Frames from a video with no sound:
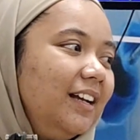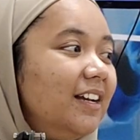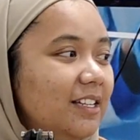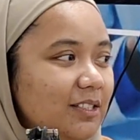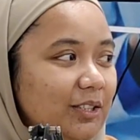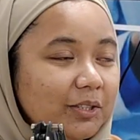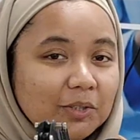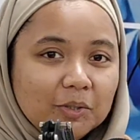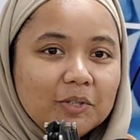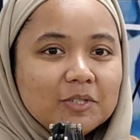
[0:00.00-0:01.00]
So
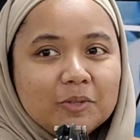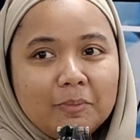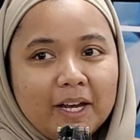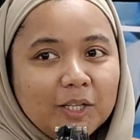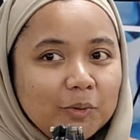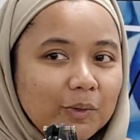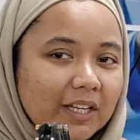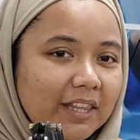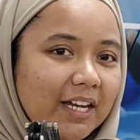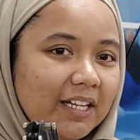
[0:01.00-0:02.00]
so by doing
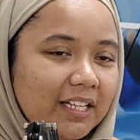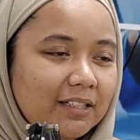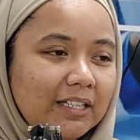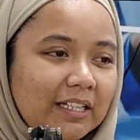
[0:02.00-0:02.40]
that, it